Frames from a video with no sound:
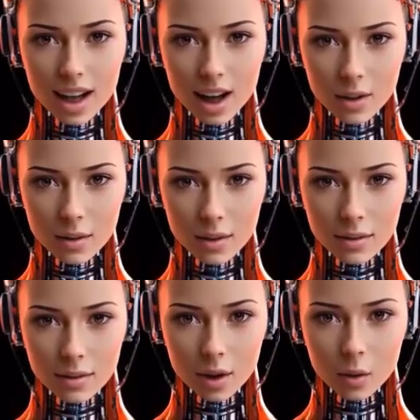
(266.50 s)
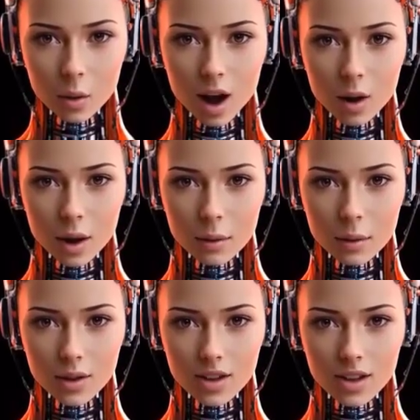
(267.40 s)
Oh, I see we have a
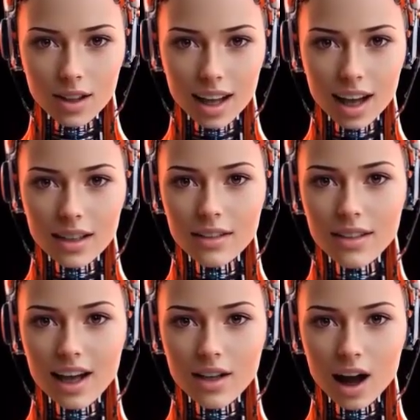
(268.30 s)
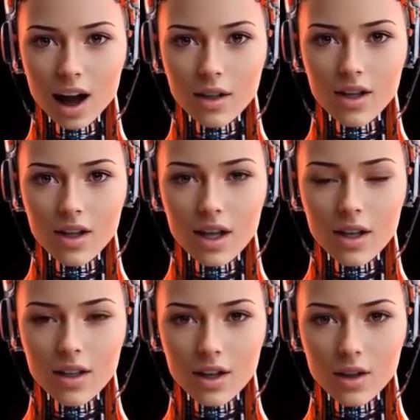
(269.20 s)
Mars enthusiast in the house.
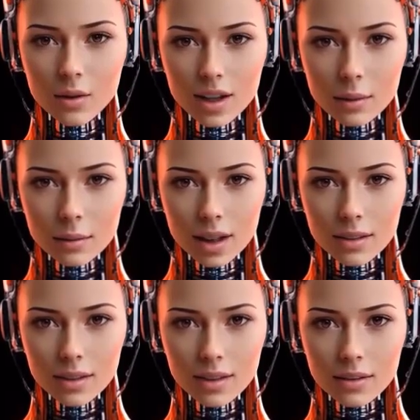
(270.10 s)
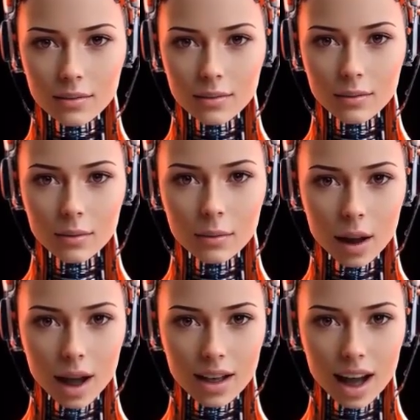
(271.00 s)
While I appreciate your
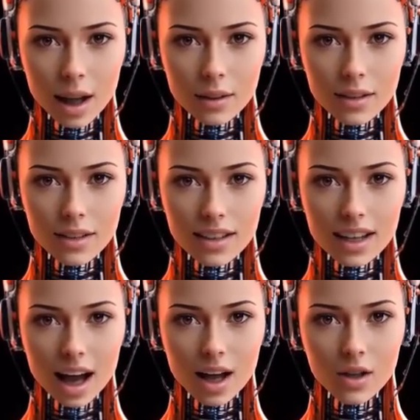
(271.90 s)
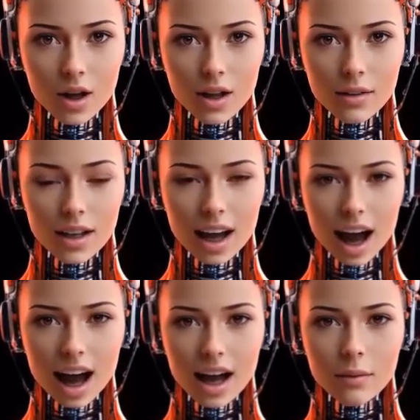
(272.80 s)
optimism about human ingenuity and
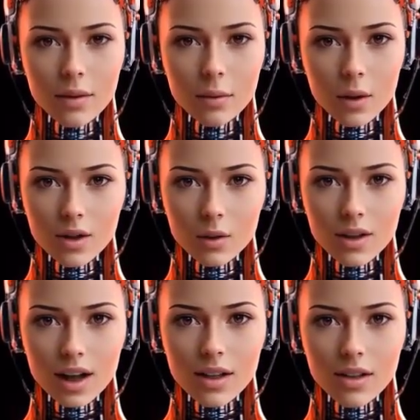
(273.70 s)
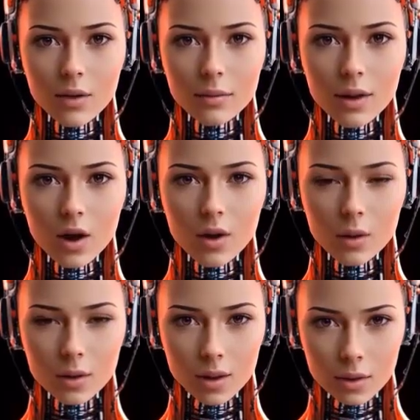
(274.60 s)
training, let's dive into the other
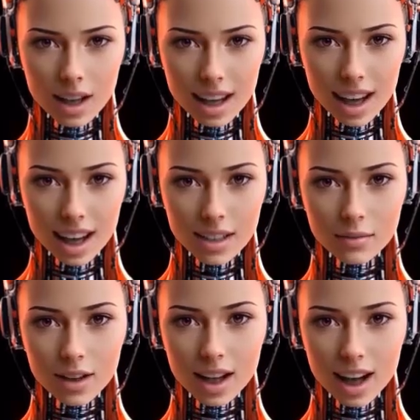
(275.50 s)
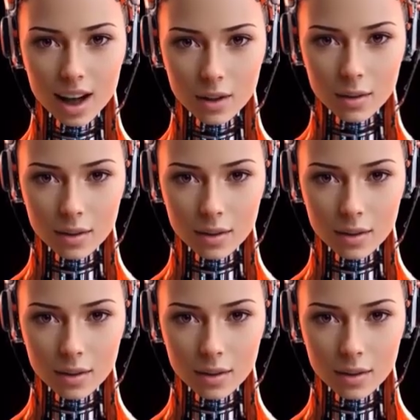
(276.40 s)
side of the crater, shall we?